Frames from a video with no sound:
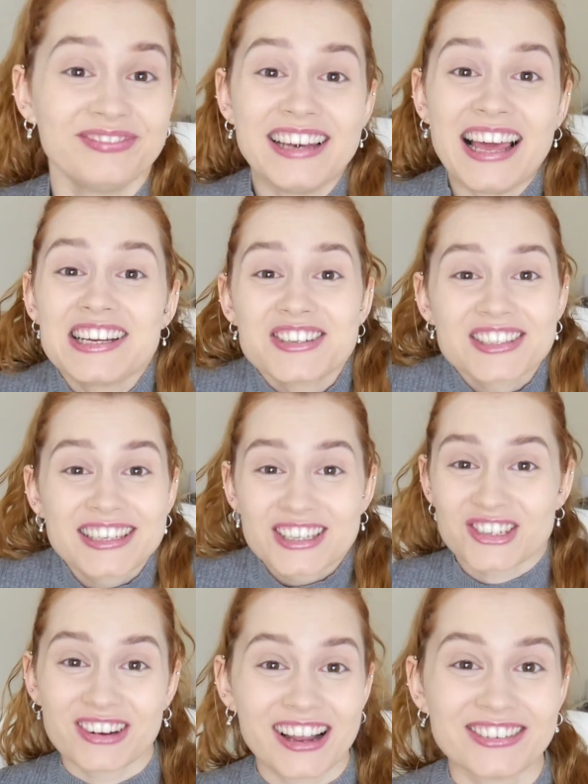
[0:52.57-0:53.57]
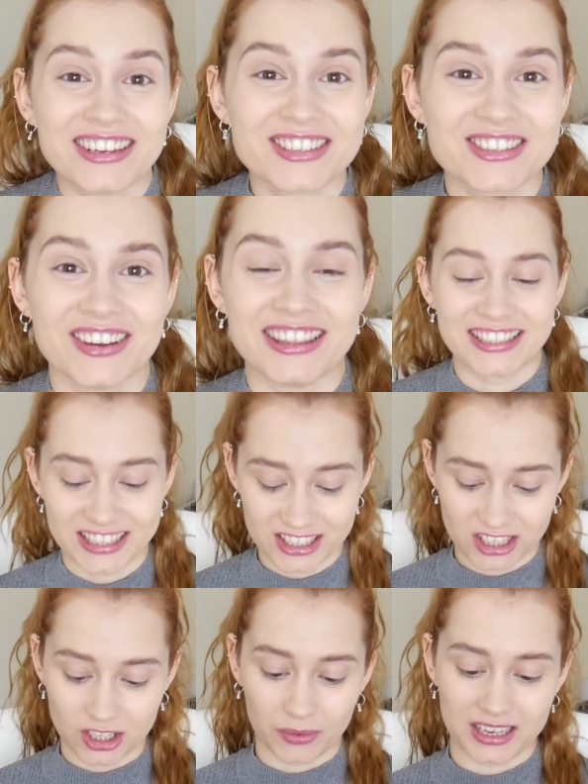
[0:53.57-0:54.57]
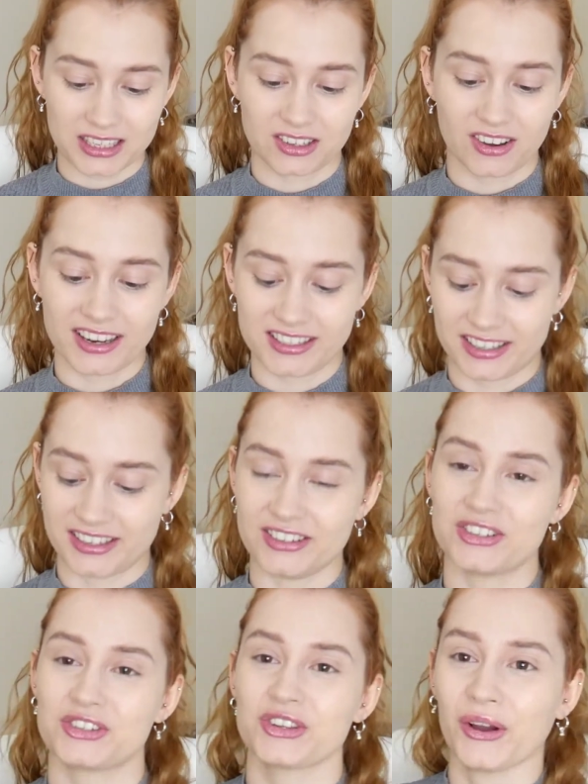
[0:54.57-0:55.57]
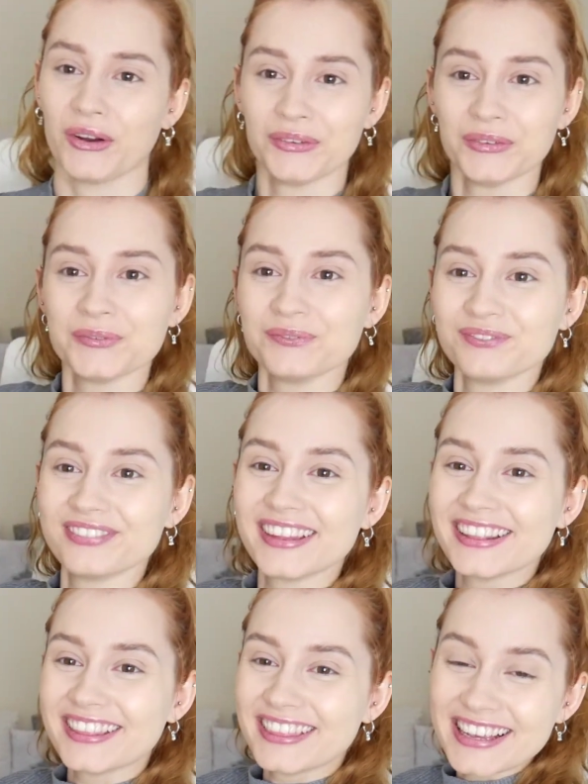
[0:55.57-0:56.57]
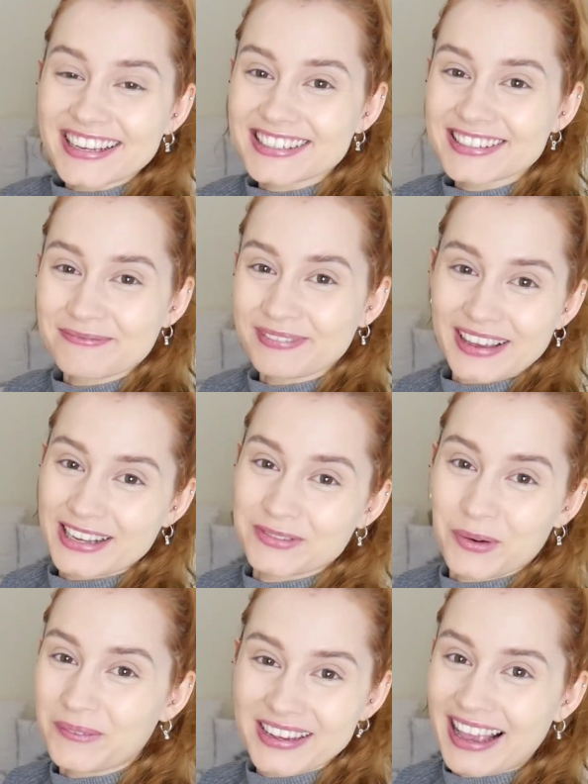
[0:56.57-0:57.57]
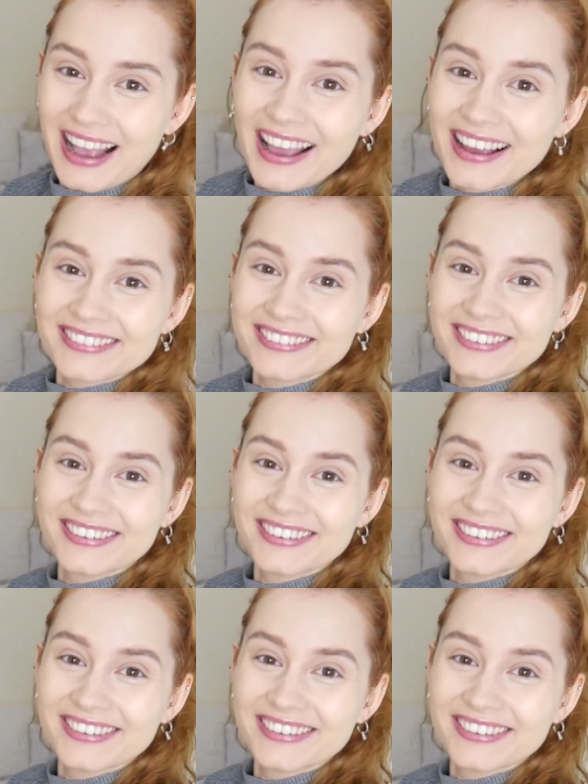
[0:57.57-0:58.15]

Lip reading: let's just get straight on into it. This is so exciting. So this is what we get.